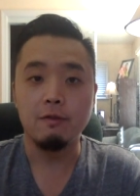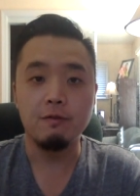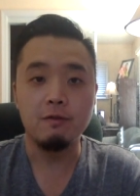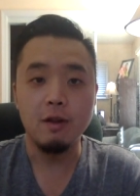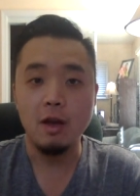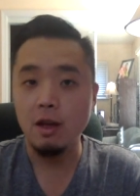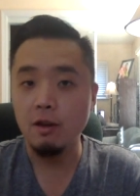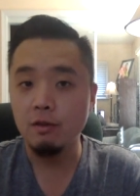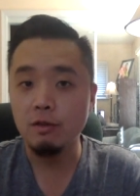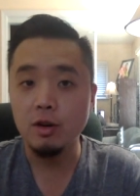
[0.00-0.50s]

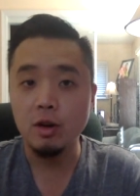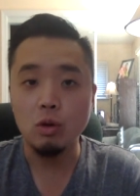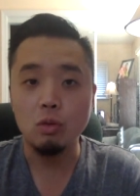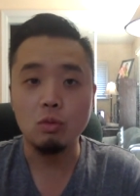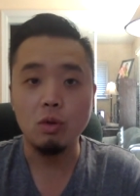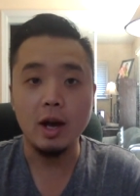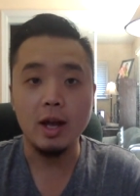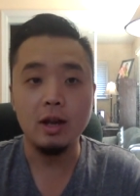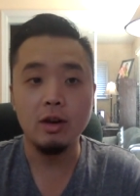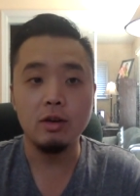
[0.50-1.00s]
favorite
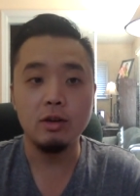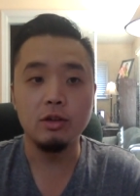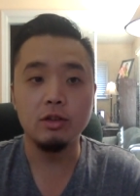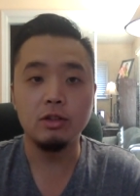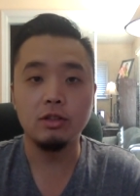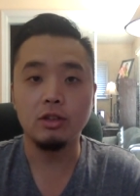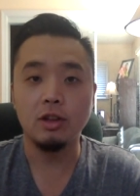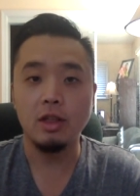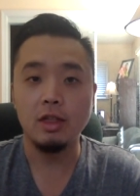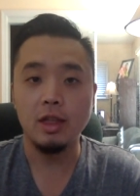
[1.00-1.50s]

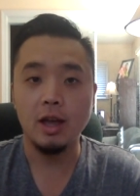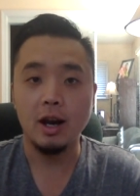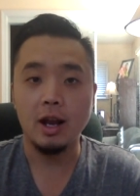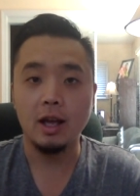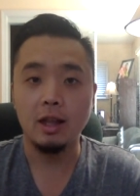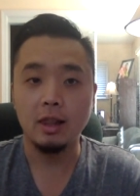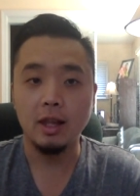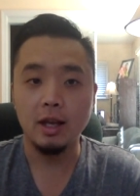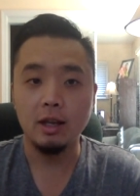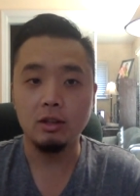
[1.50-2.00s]
writers that
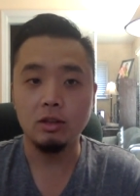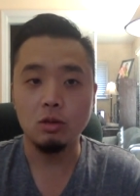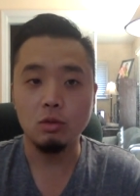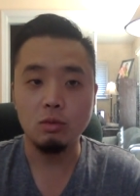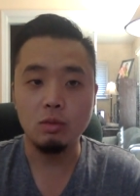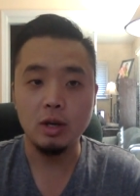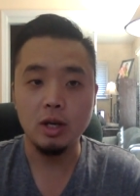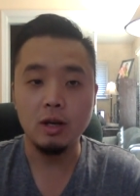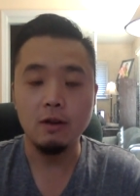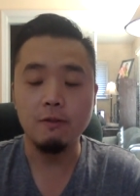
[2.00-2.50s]
I like to
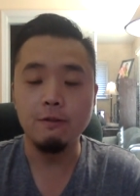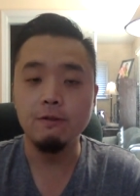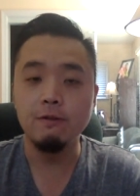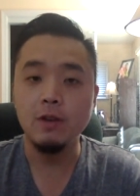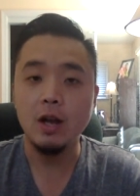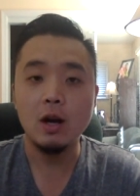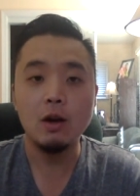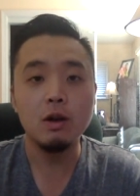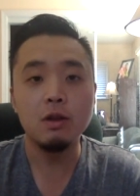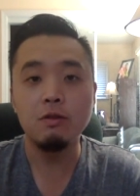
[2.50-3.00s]
read.
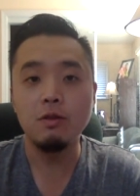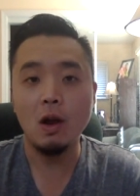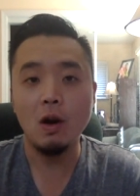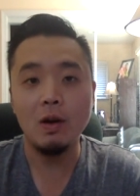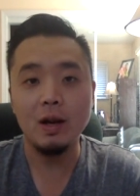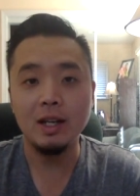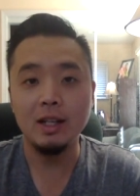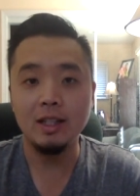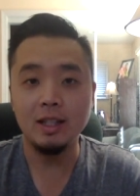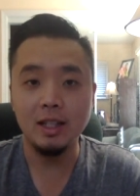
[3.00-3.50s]
Very,
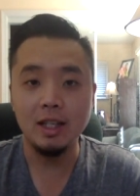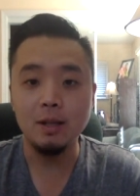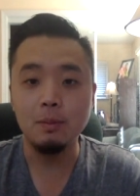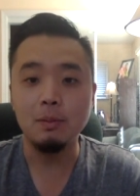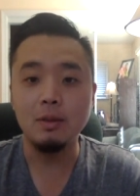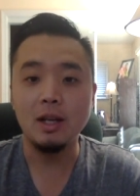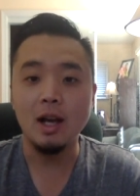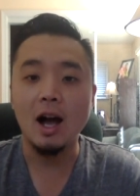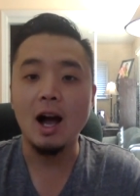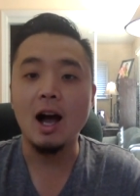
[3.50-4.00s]
very deep
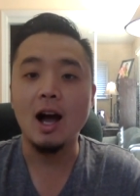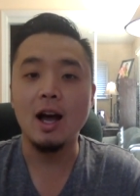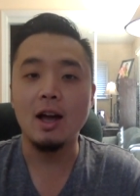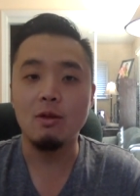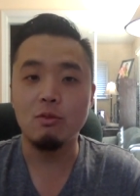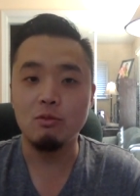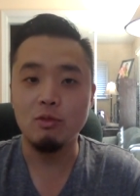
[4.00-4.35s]
guy.